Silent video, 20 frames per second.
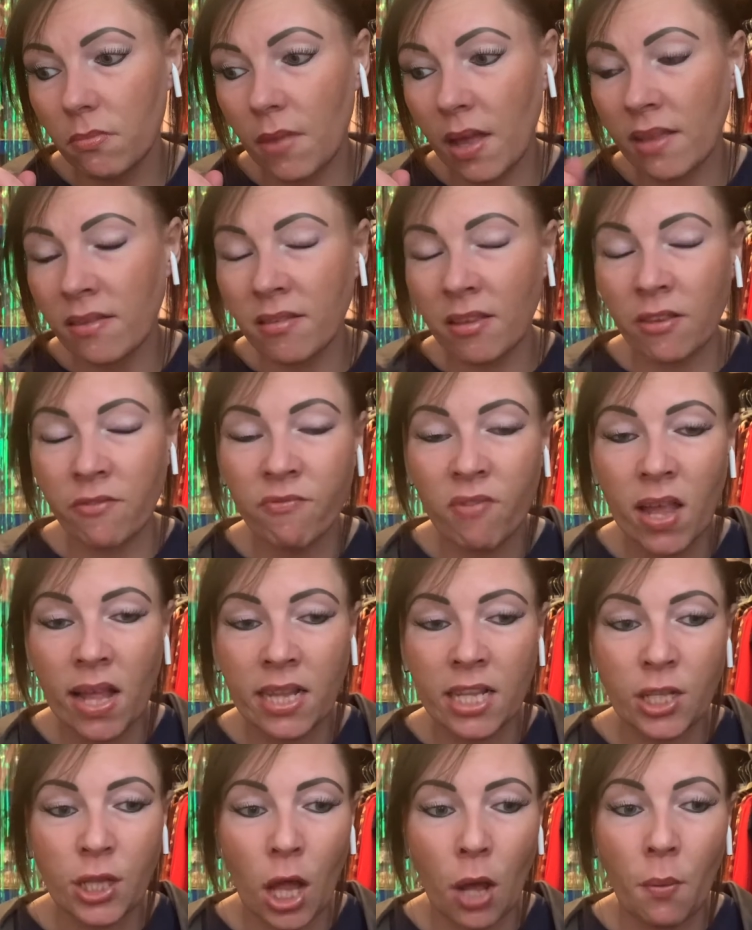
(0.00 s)
didn't
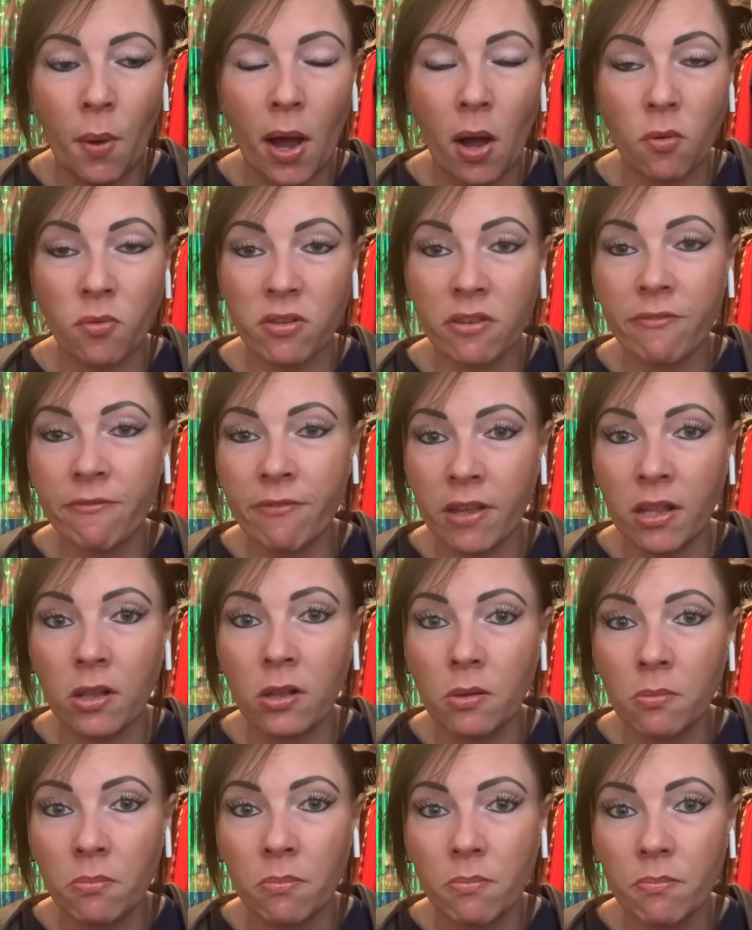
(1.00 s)
really know how to
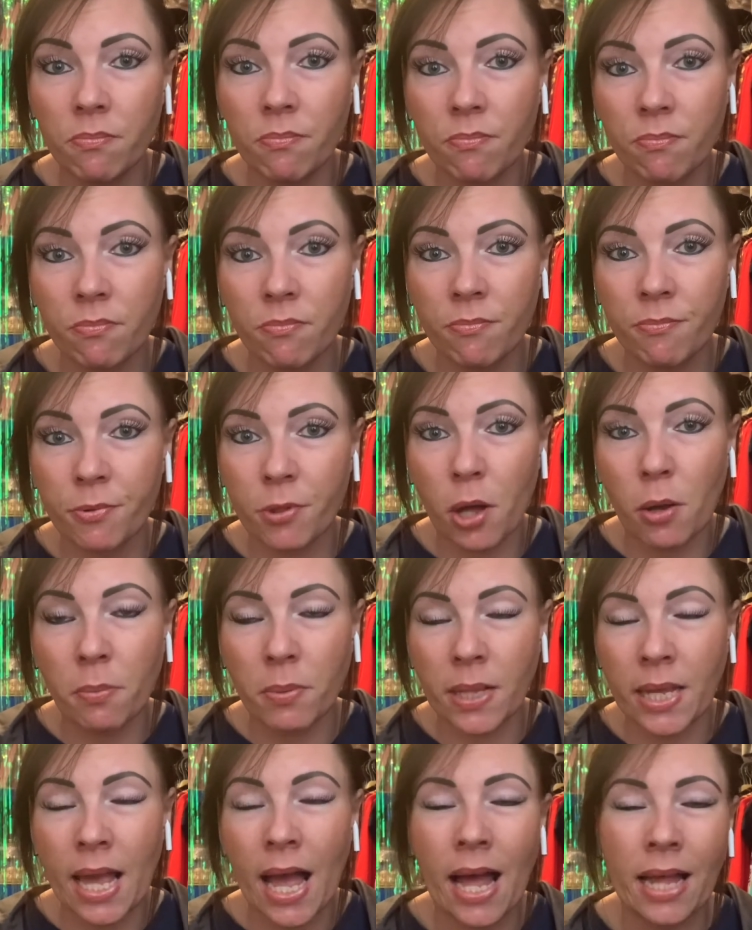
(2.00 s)
film
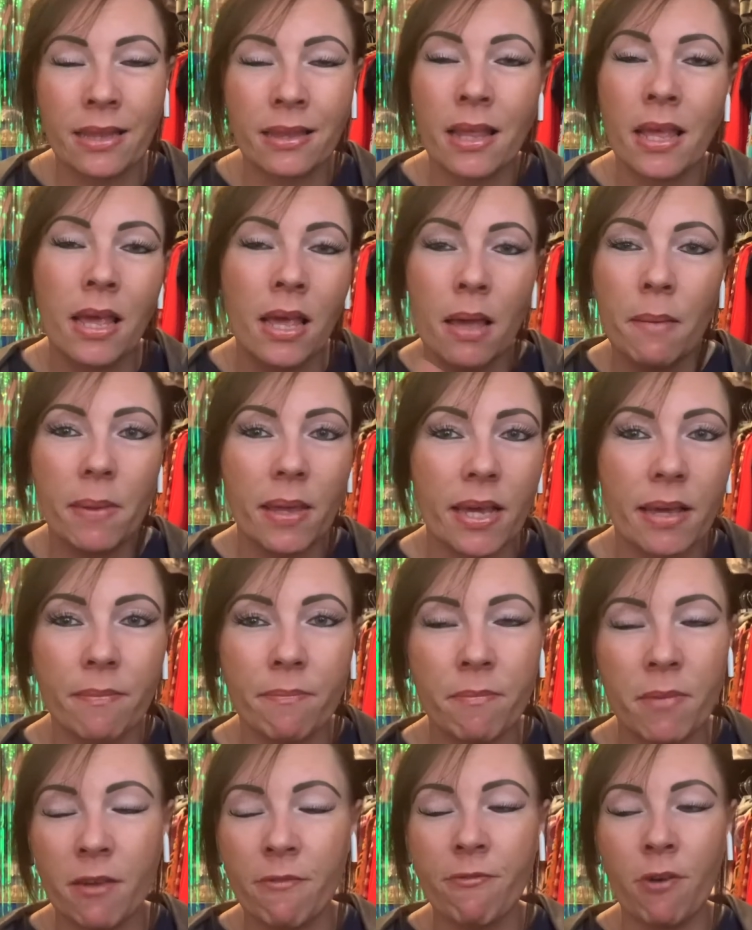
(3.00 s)
properly and
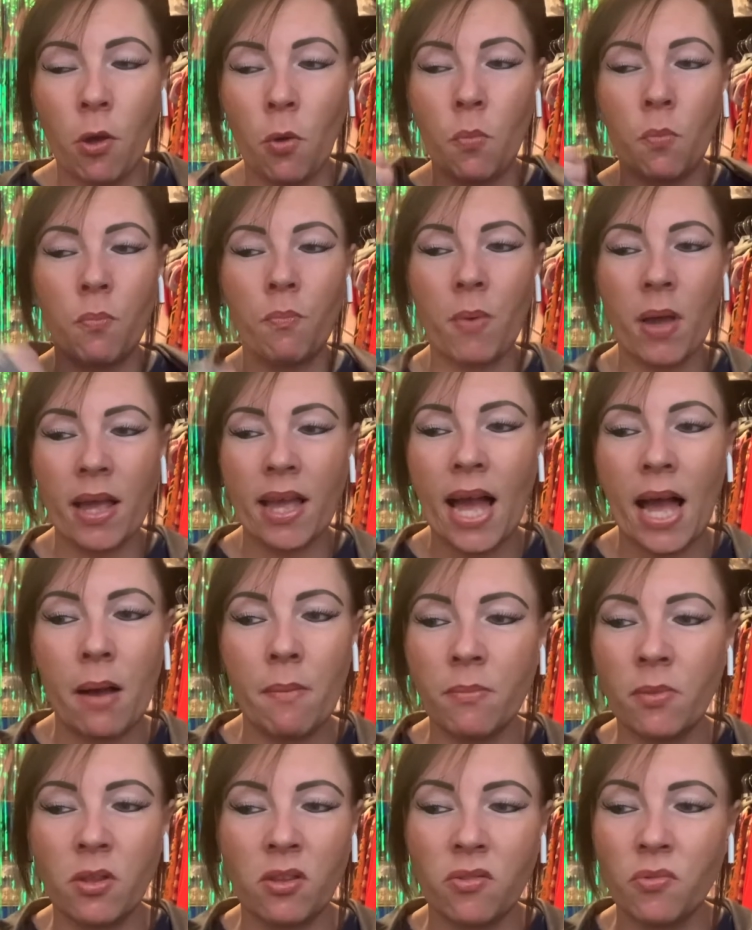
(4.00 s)
my phone and
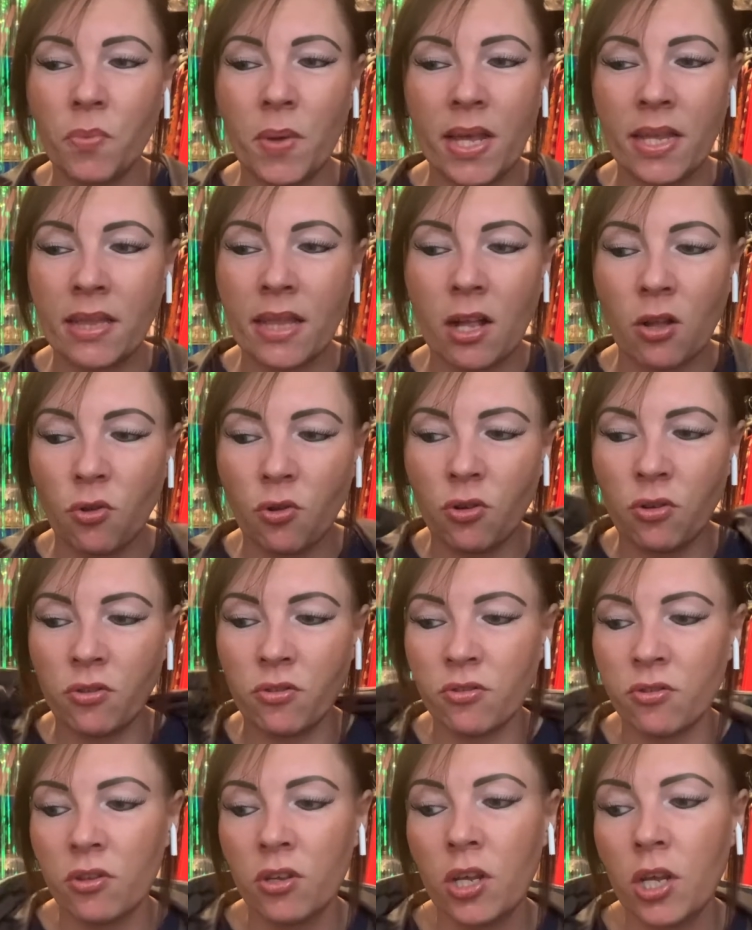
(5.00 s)
cameras weren't that good.
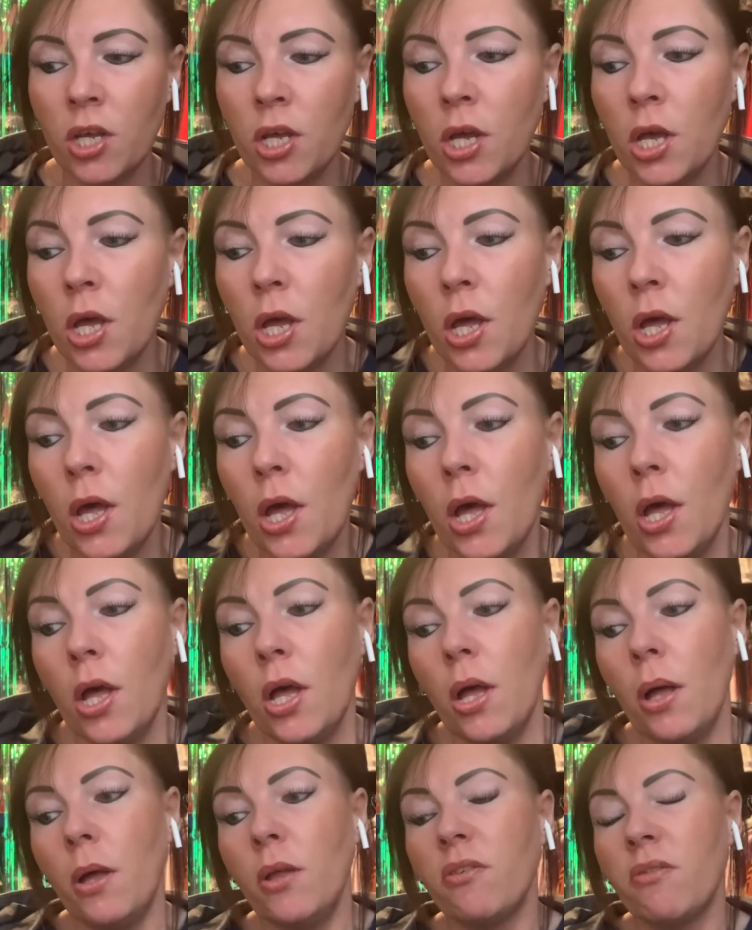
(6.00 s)

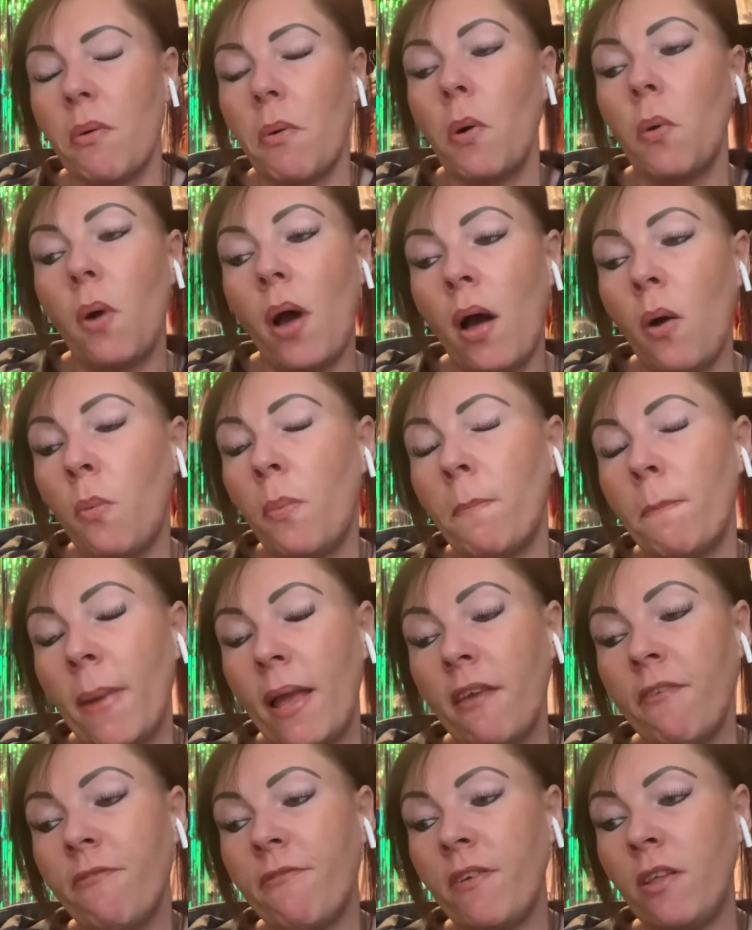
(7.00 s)
So I
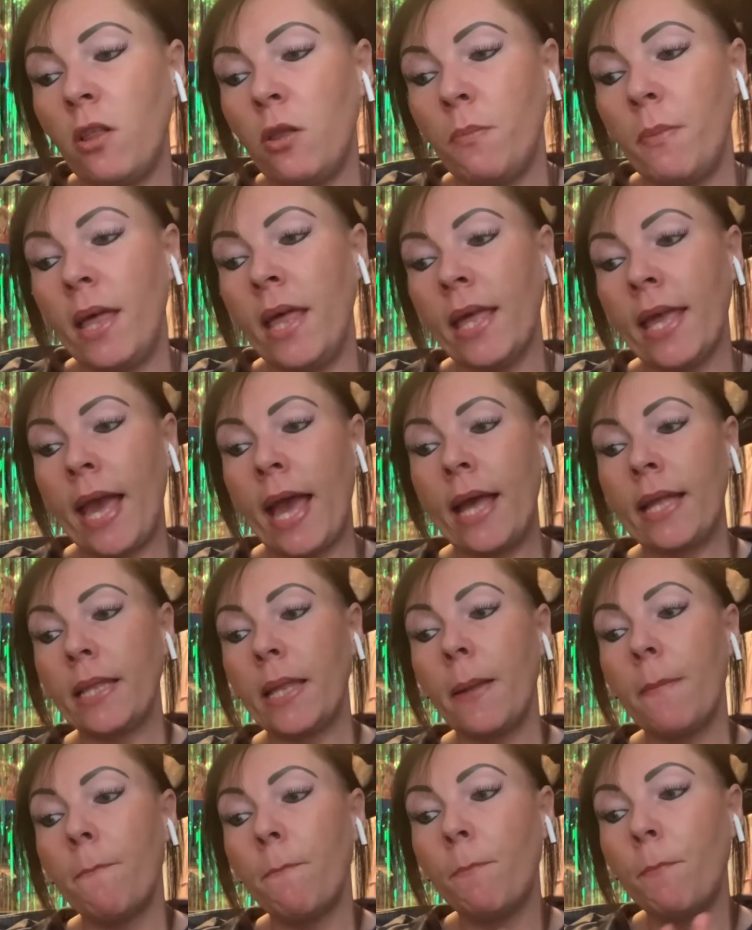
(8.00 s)
might film it again,
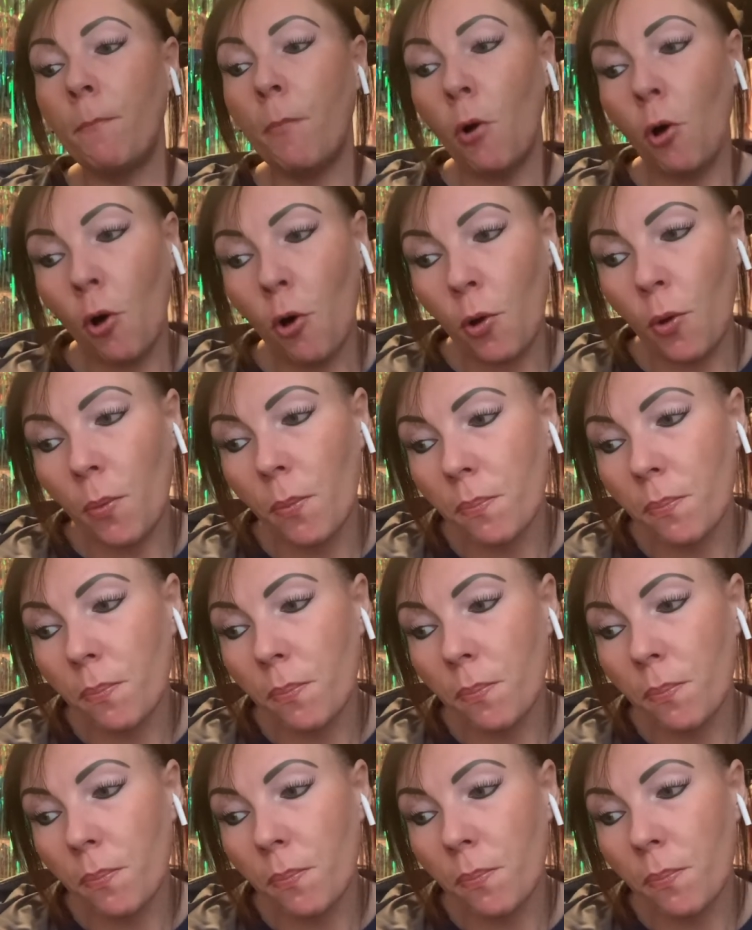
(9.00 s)
but